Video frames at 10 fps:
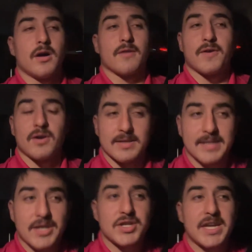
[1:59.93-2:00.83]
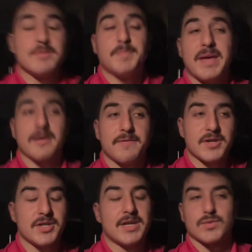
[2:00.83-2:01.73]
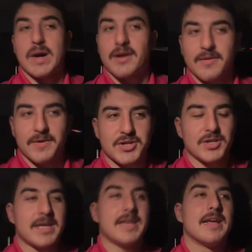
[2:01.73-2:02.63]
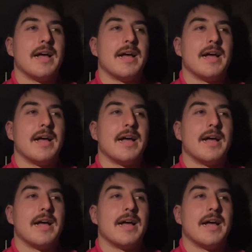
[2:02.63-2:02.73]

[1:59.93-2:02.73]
our fertilization team's being efficient efficiently.